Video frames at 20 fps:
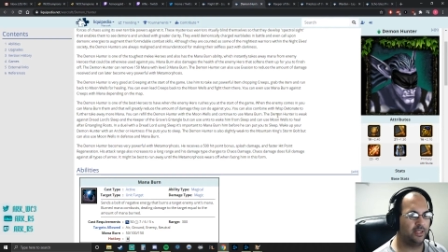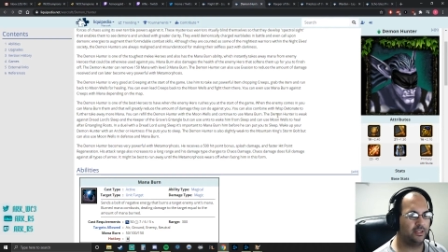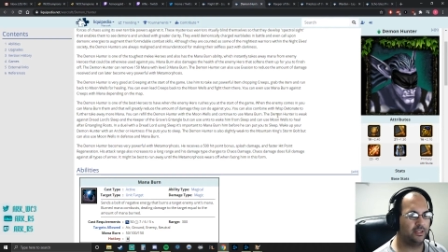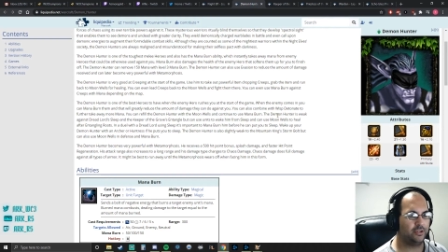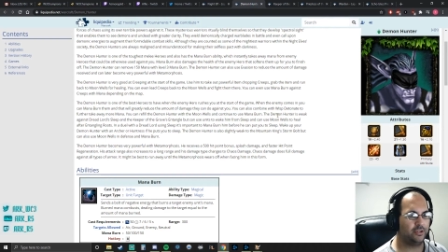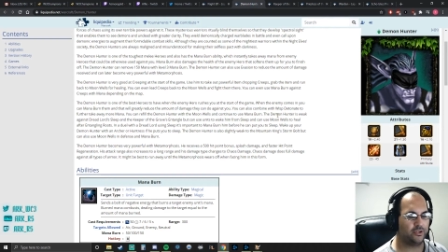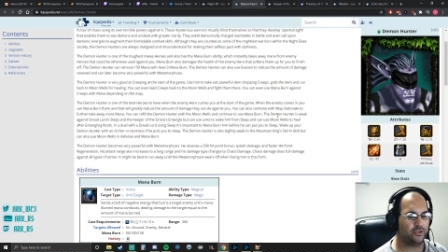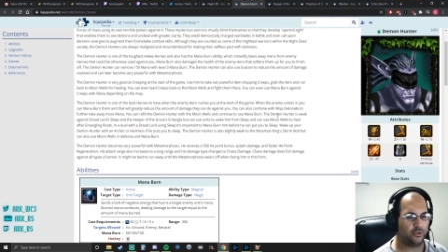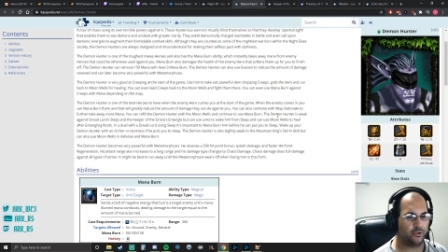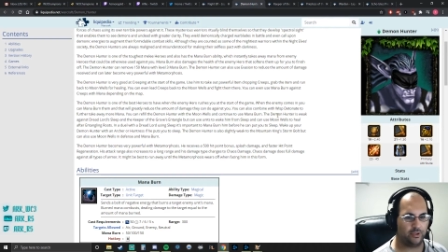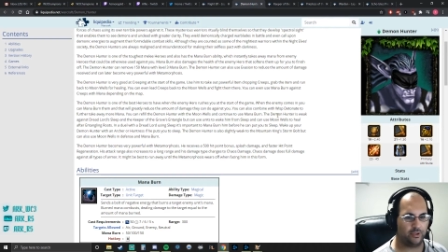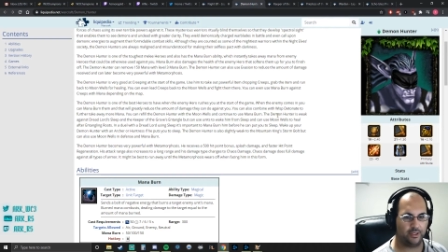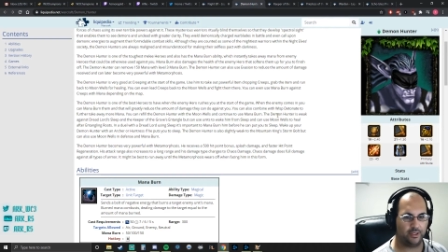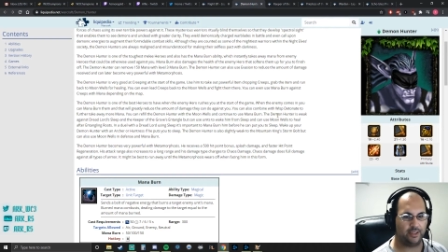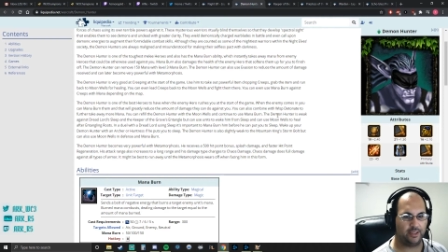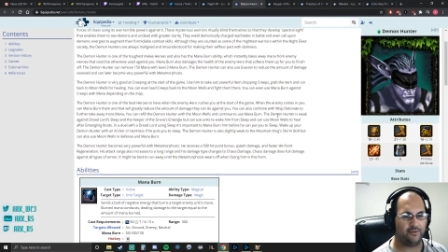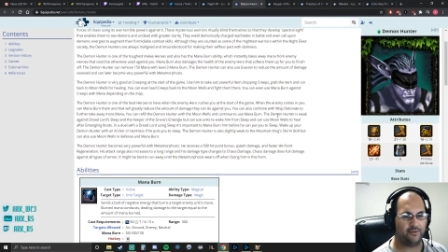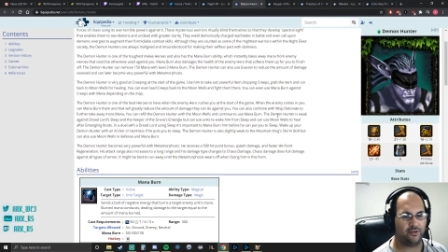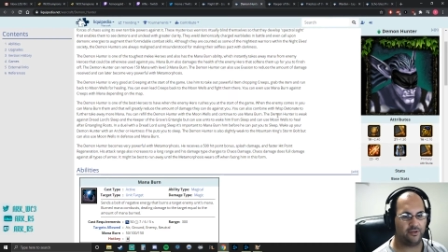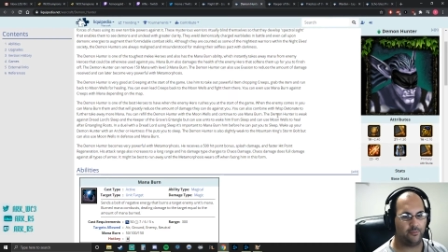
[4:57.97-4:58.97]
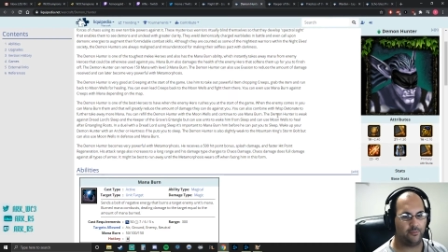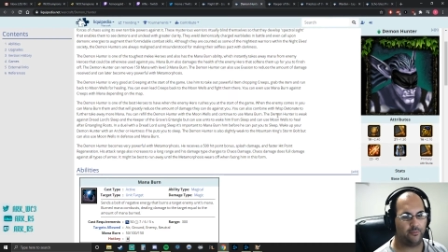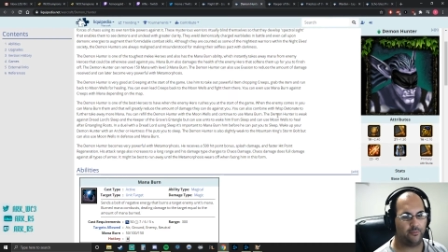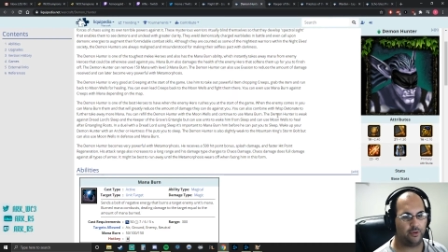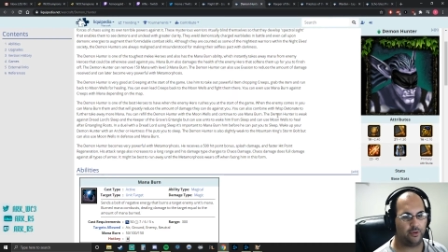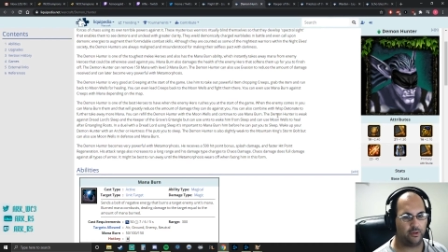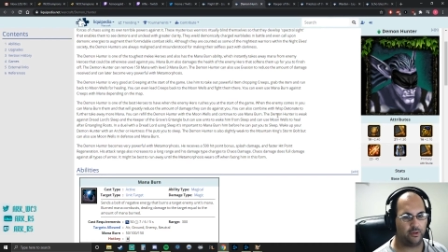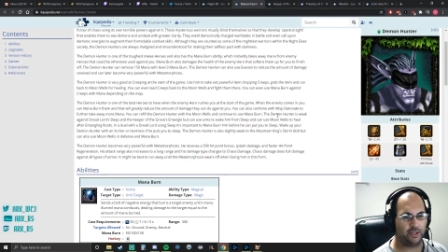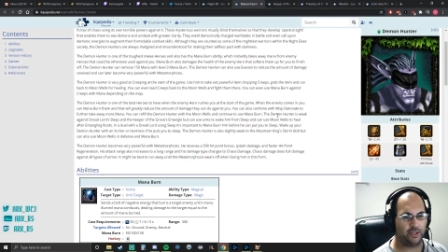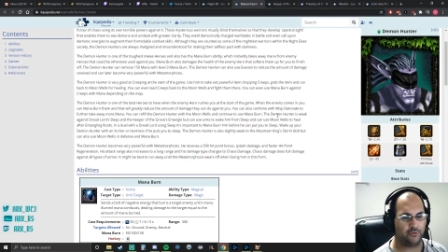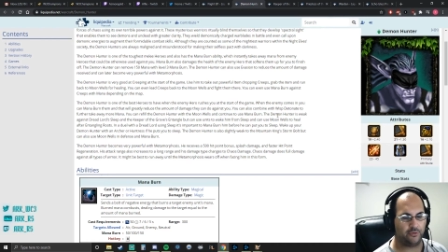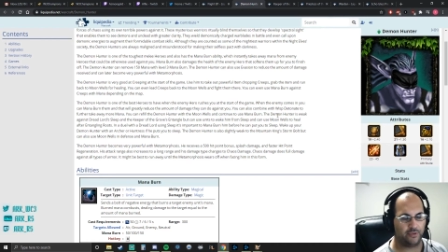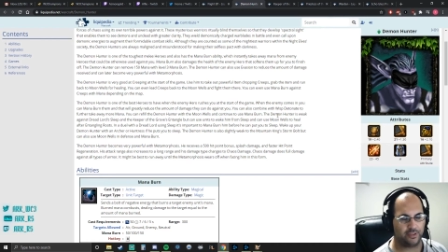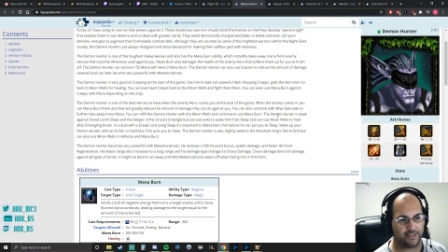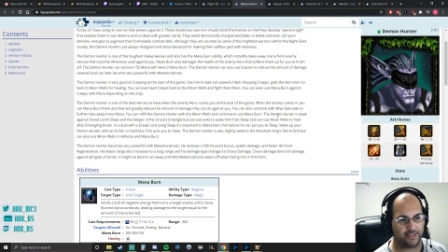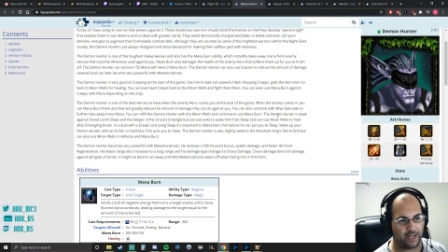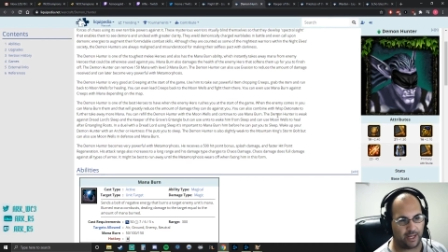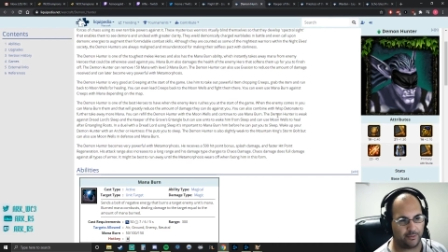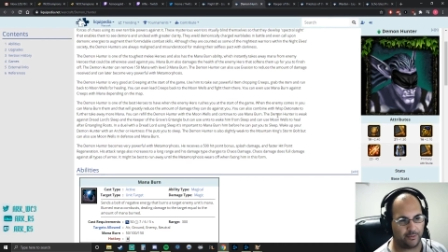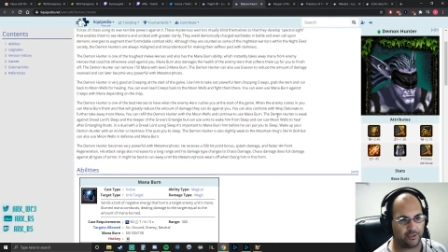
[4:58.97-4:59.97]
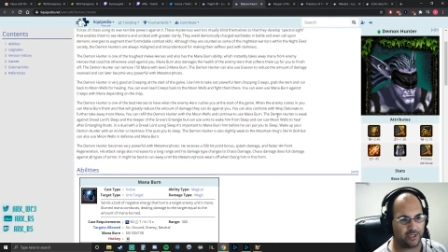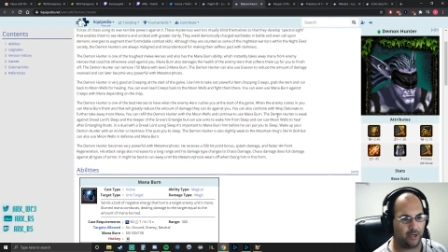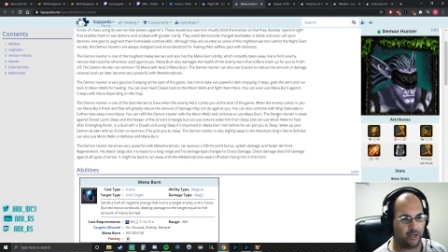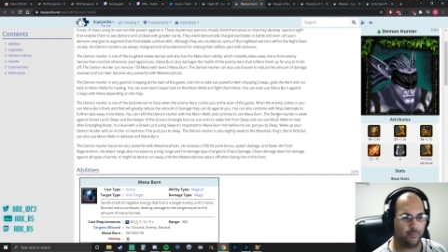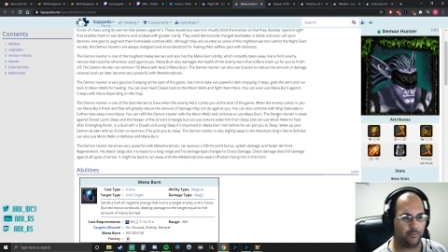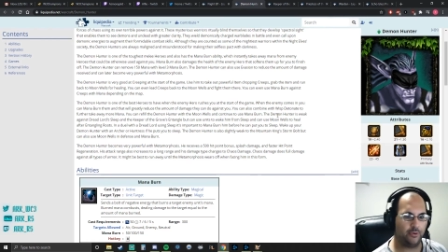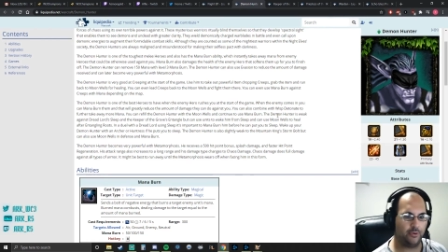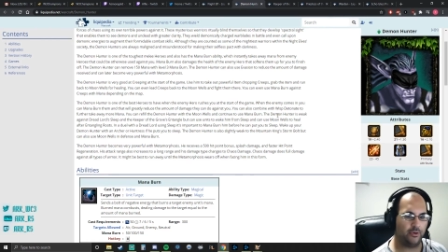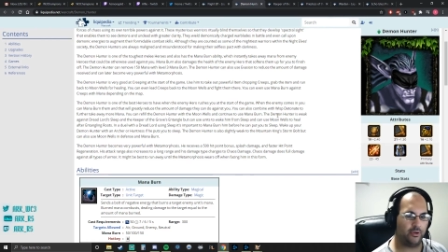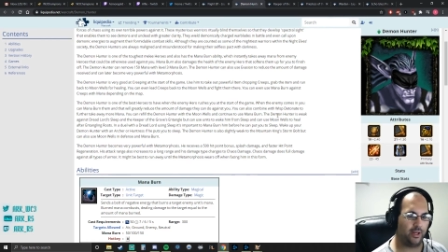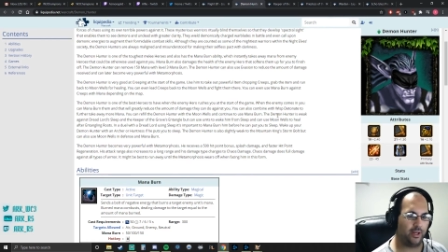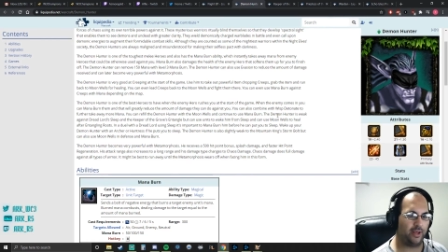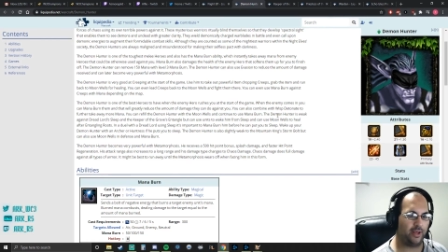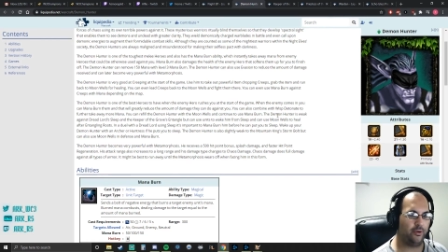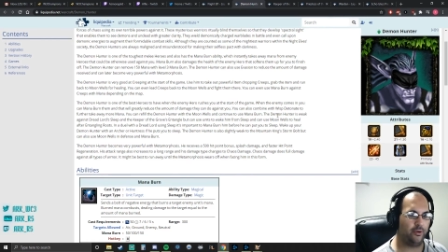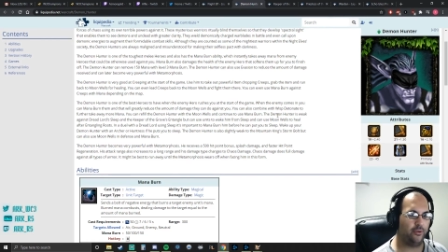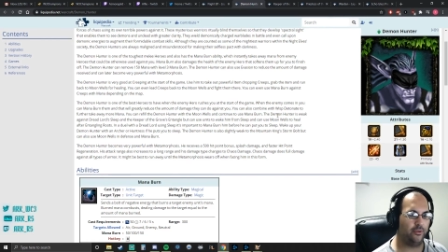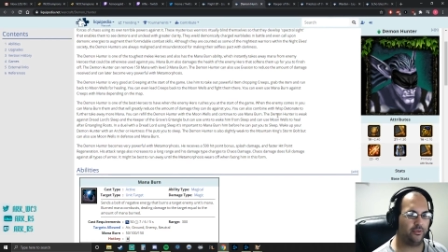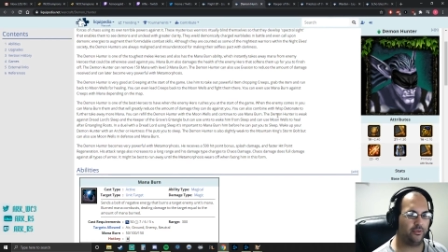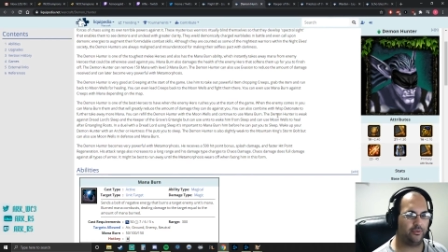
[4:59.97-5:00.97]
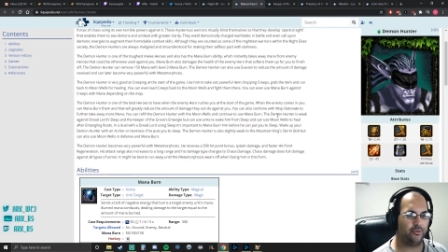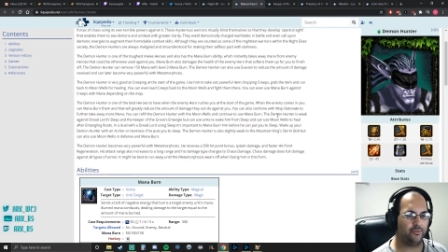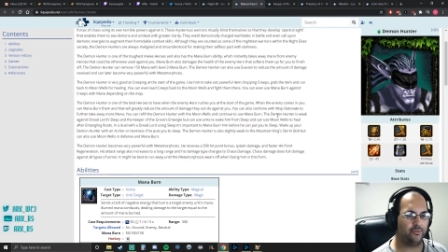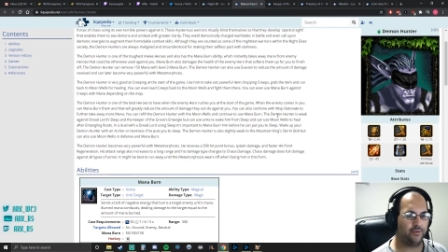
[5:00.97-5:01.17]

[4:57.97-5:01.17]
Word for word: Circlet gives him increased damage output, health,